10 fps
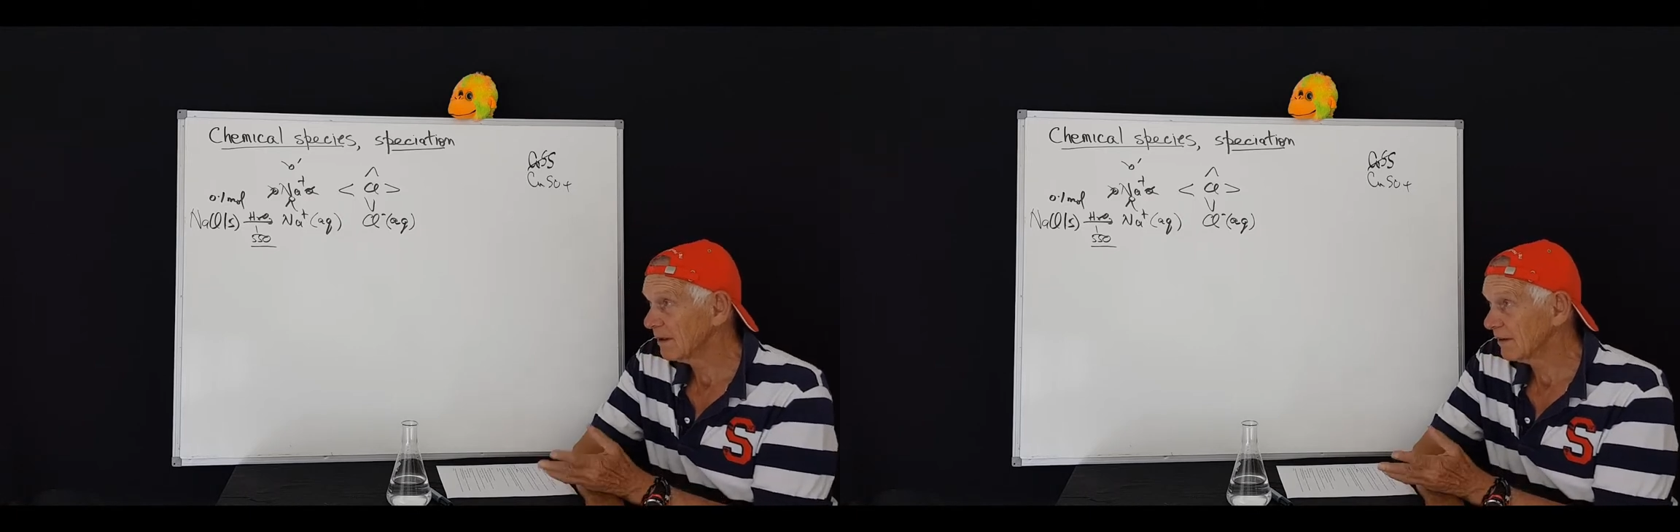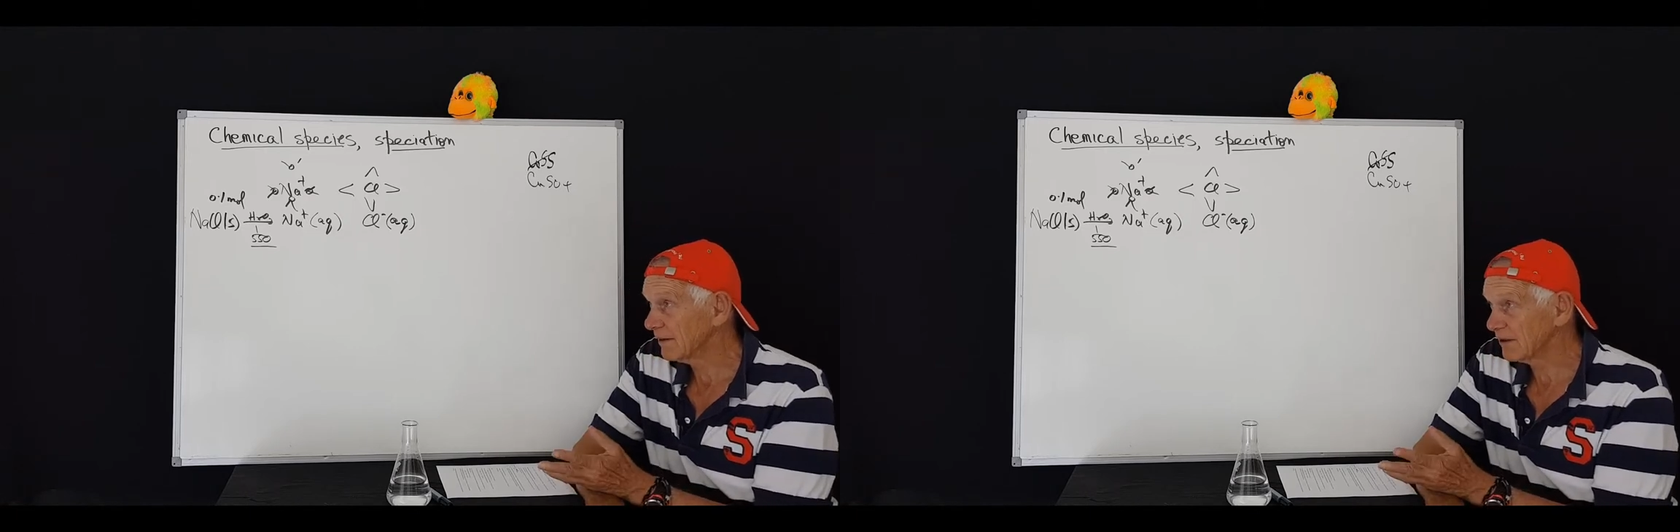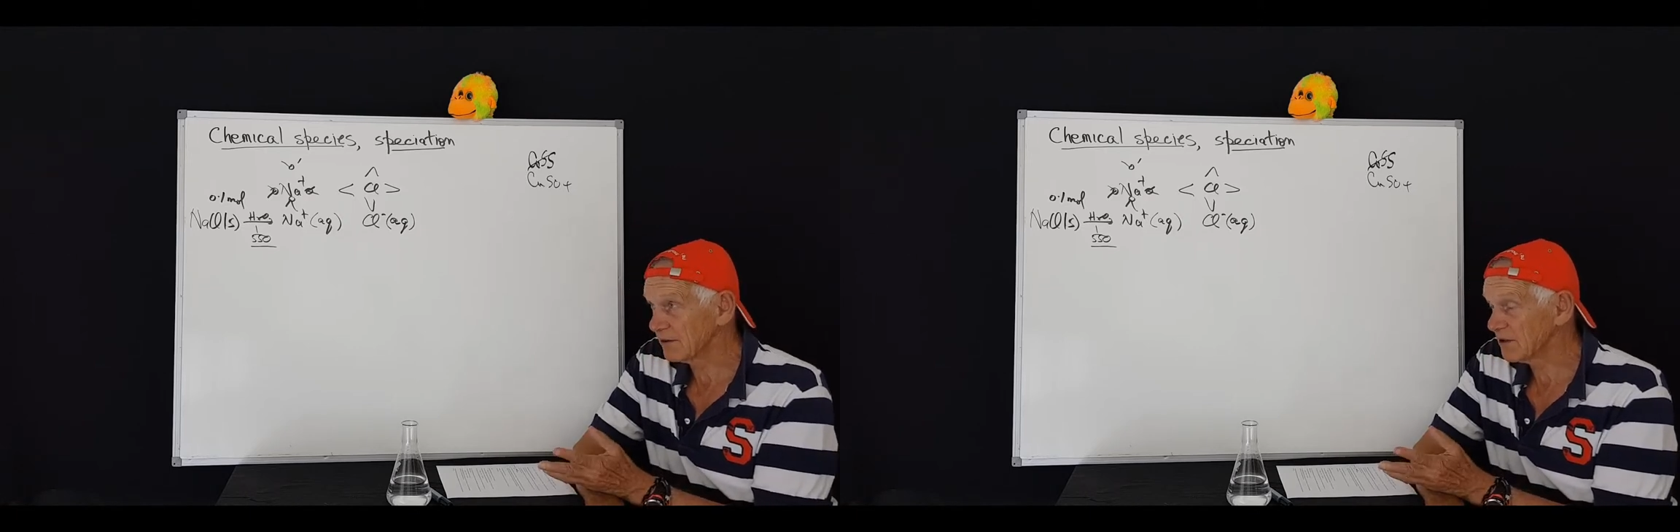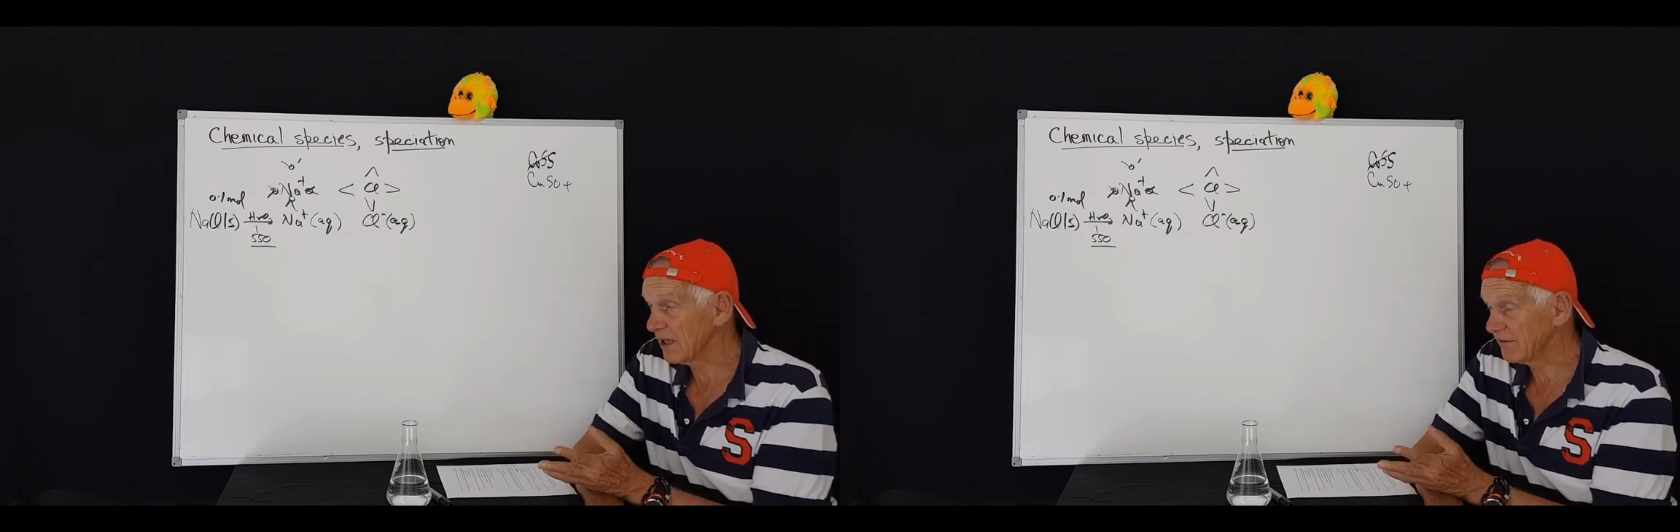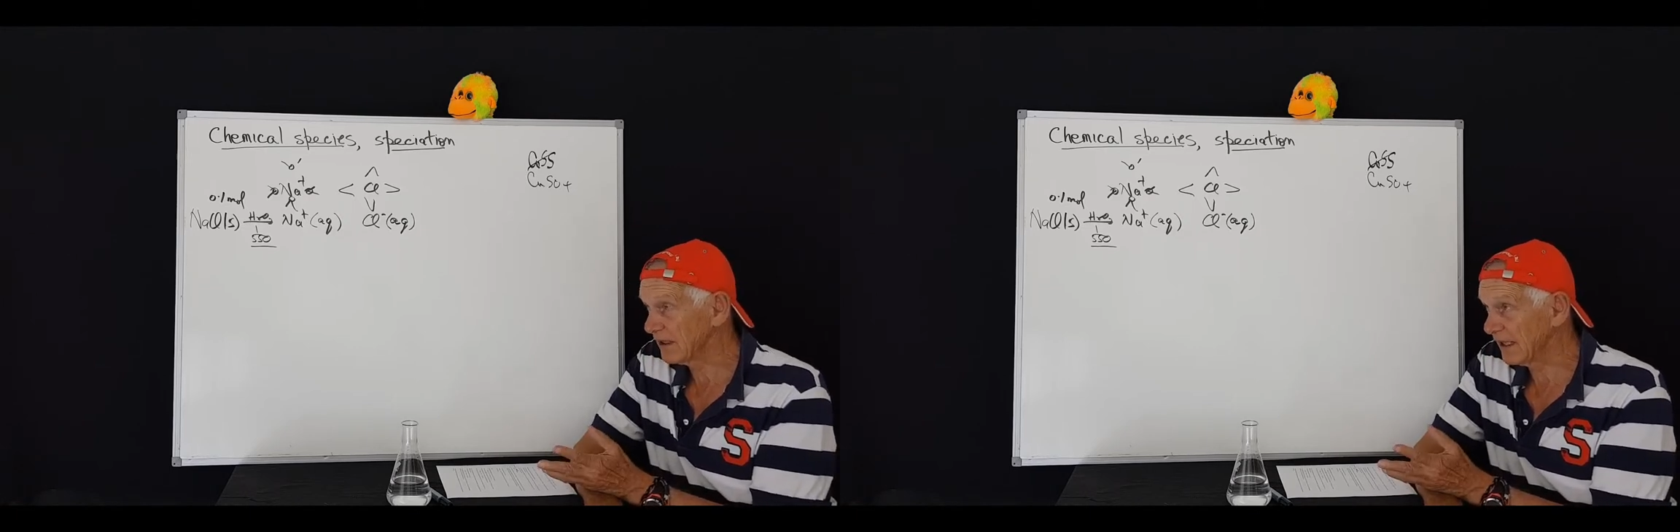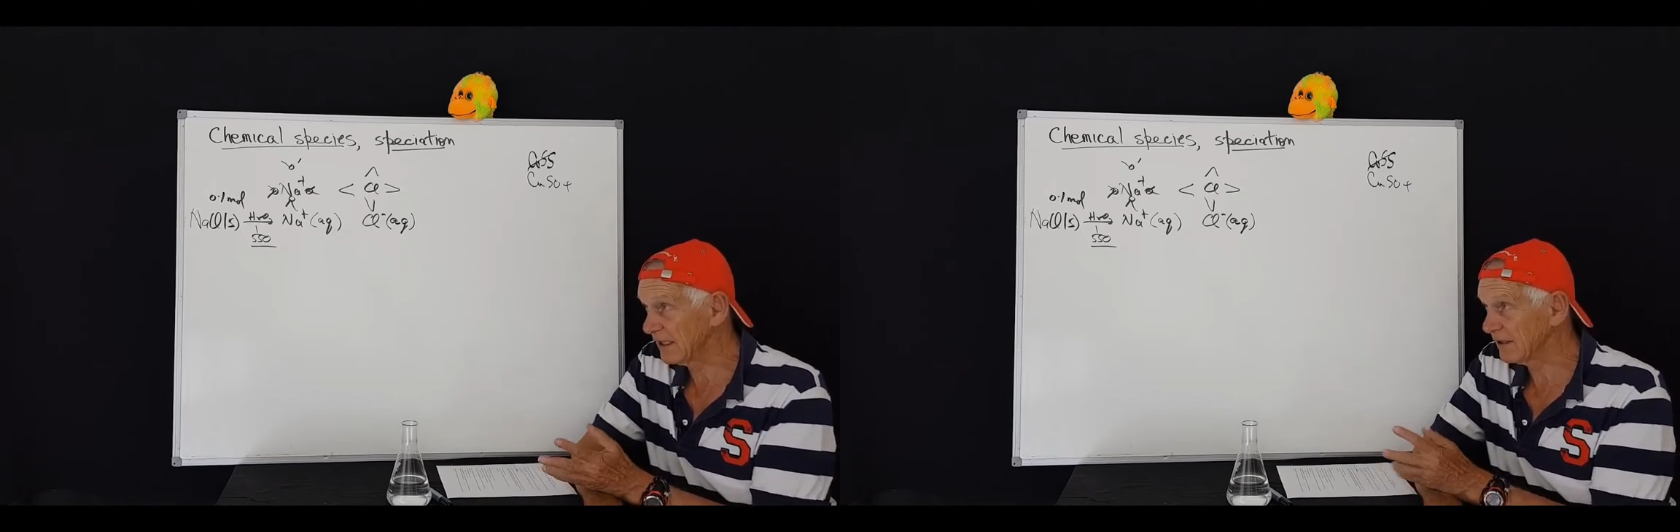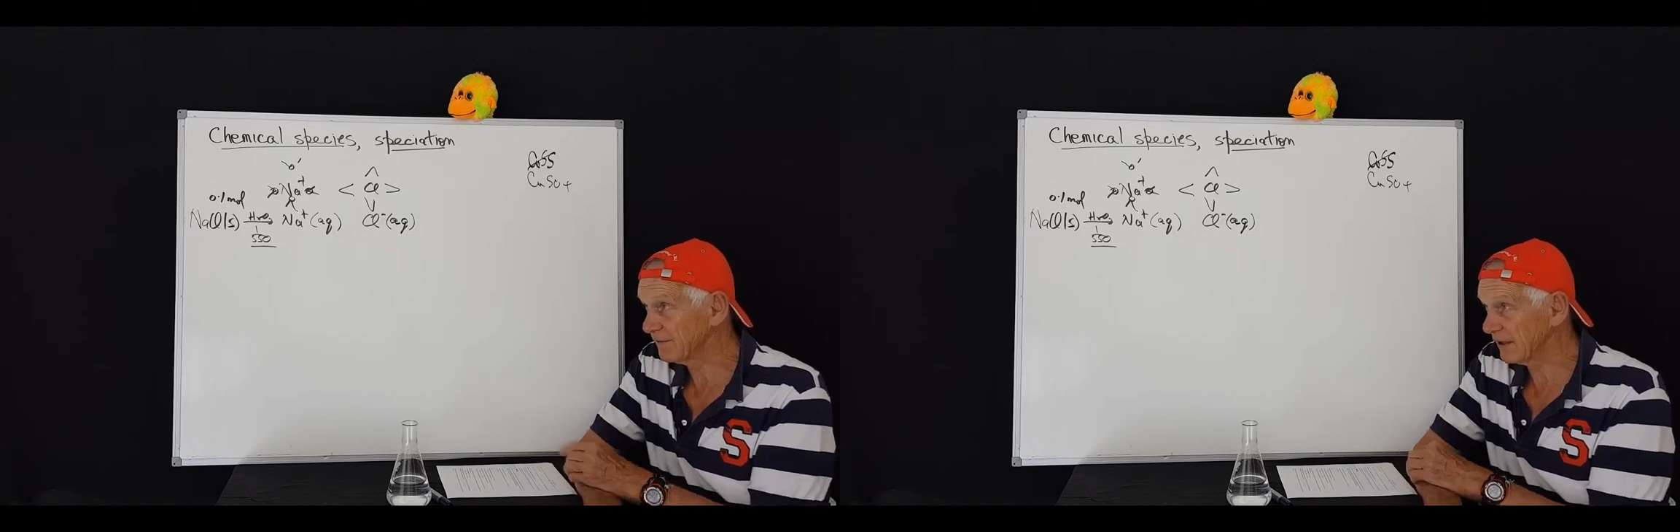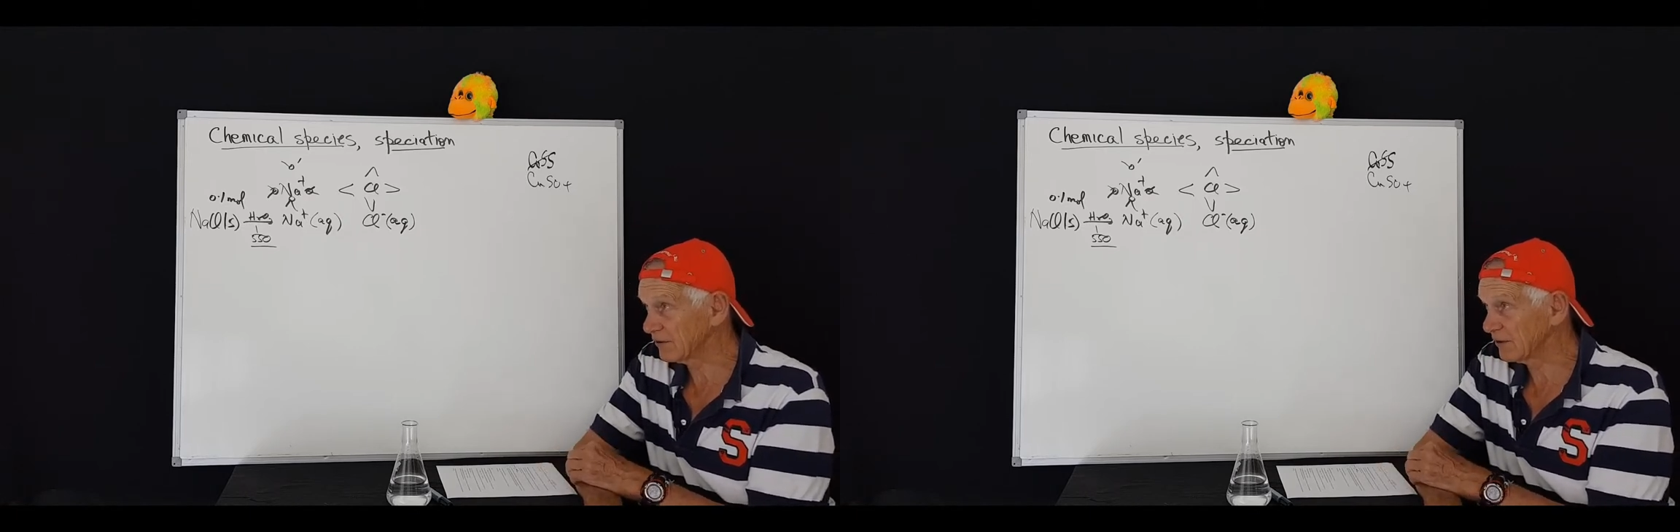They're not having any
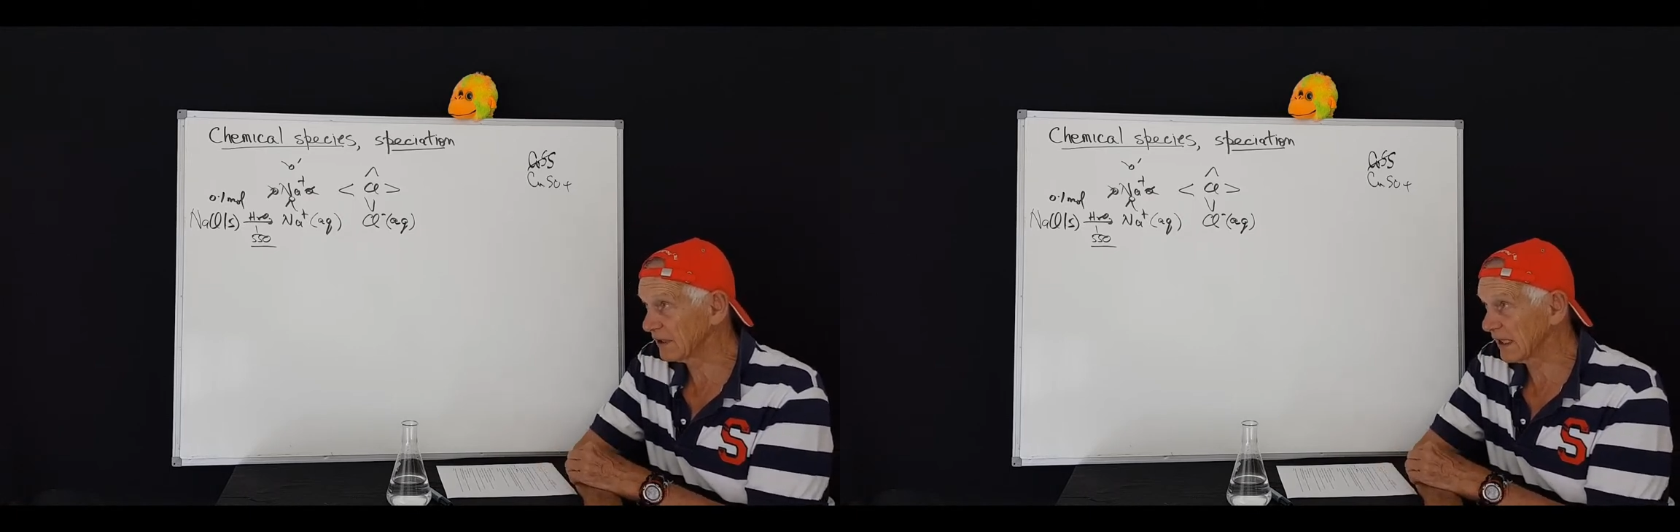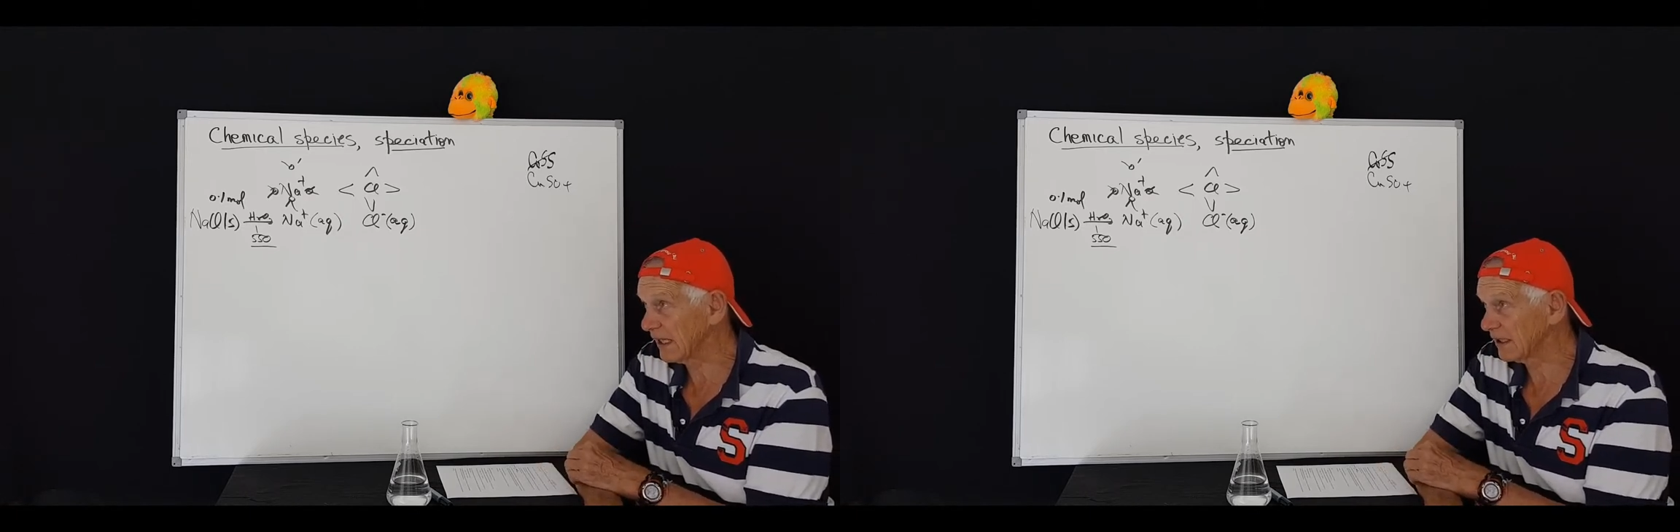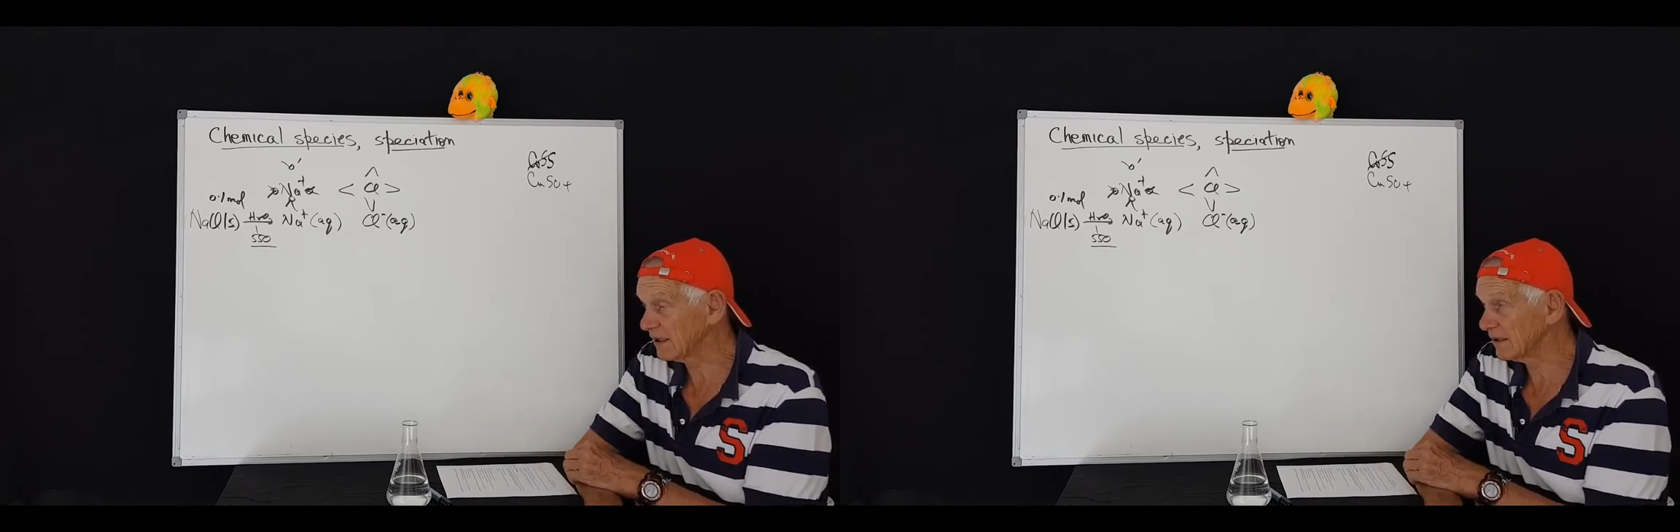effect on the colour,